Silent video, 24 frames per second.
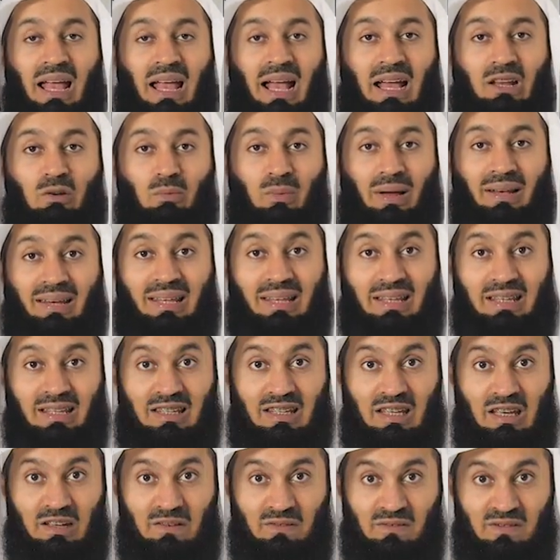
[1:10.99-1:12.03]
And when He
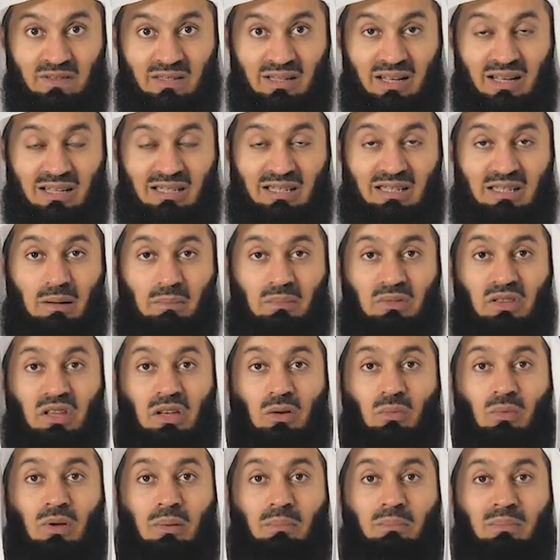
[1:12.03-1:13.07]
gives us
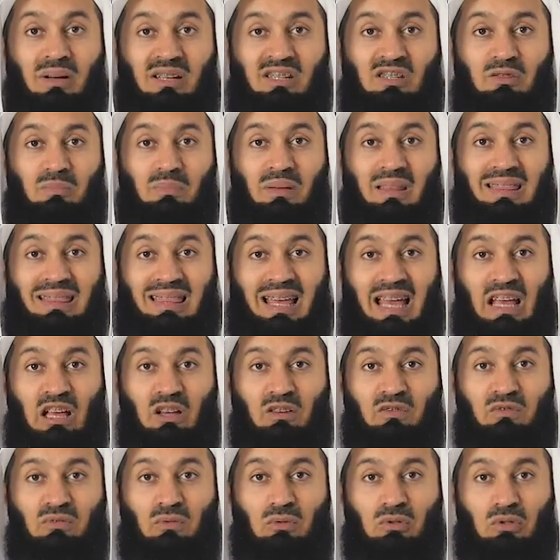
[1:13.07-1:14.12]
something, we must be
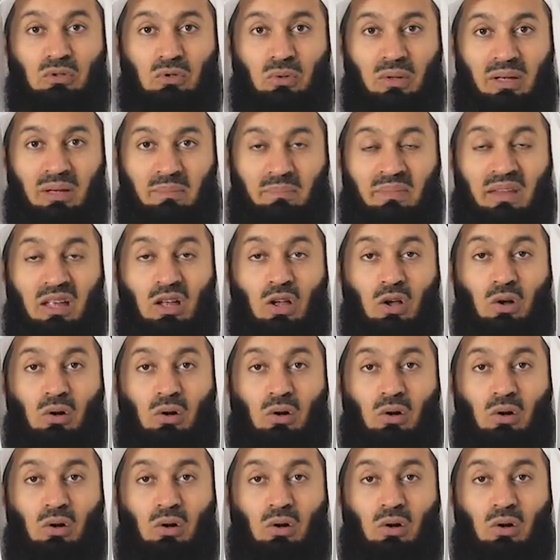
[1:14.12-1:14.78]
thankful to Him.